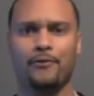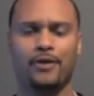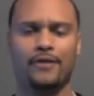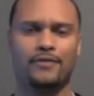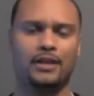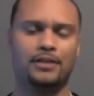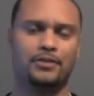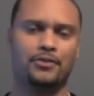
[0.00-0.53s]
what if
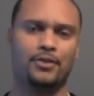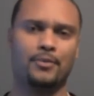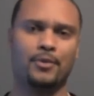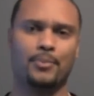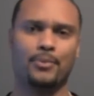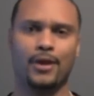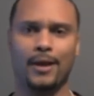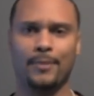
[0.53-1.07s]
they tear up
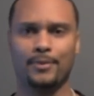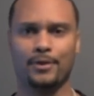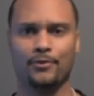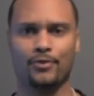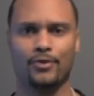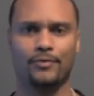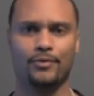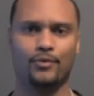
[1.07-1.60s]
your property?
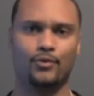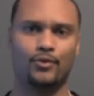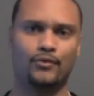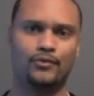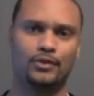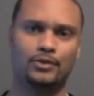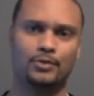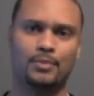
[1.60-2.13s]
What if the roof
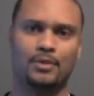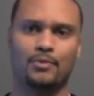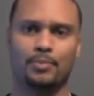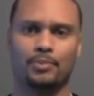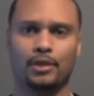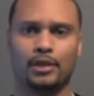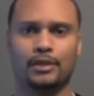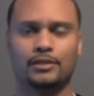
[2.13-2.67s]
needs to be
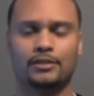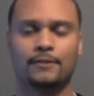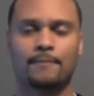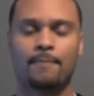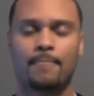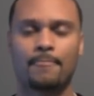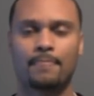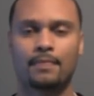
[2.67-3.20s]
replaced?
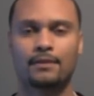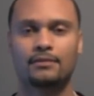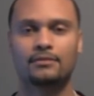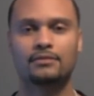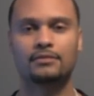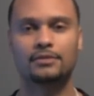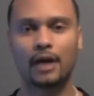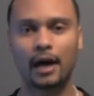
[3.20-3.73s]

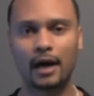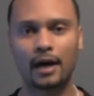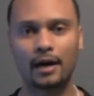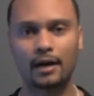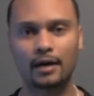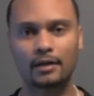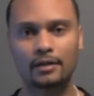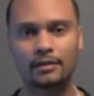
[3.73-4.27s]

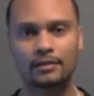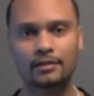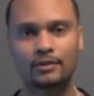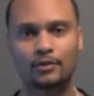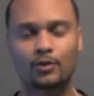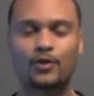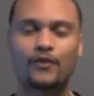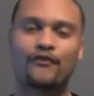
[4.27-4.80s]
Duh!
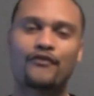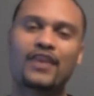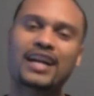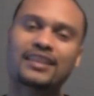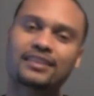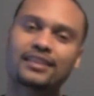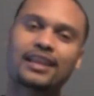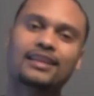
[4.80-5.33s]
We
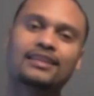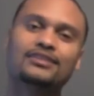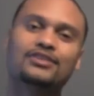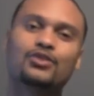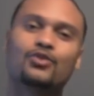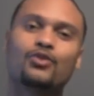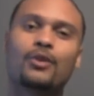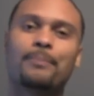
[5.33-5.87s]
factor that
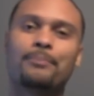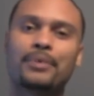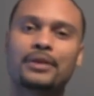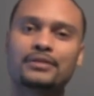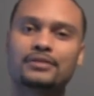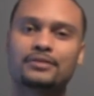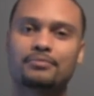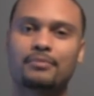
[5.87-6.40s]
into our
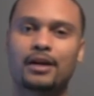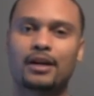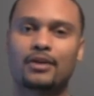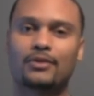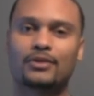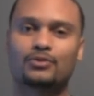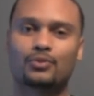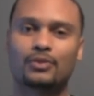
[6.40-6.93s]
business model
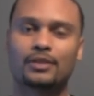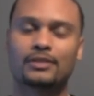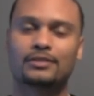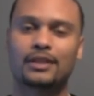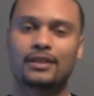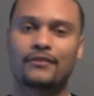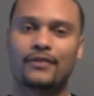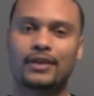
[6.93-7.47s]
as real
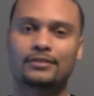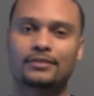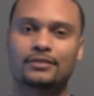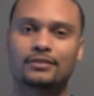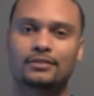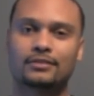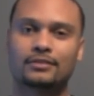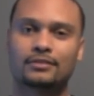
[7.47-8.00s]
estate
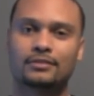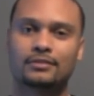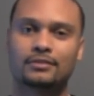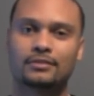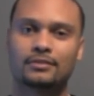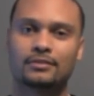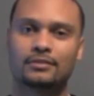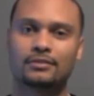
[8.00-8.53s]
investors.
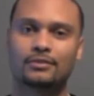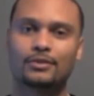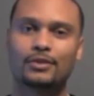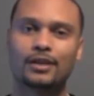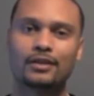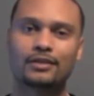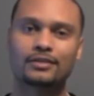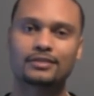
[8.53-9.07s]
We
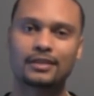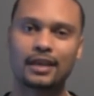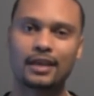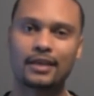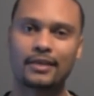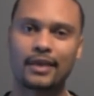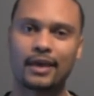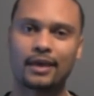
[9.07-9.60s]

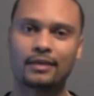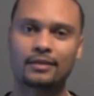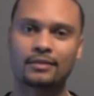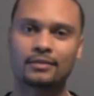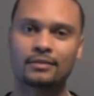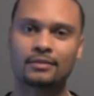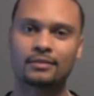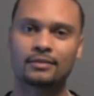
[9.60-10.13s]
understand
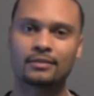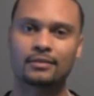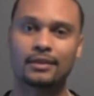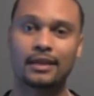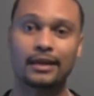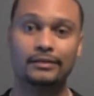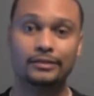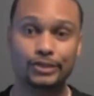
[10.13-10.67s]

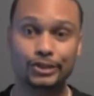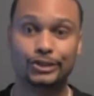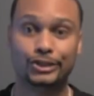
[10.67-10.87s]
that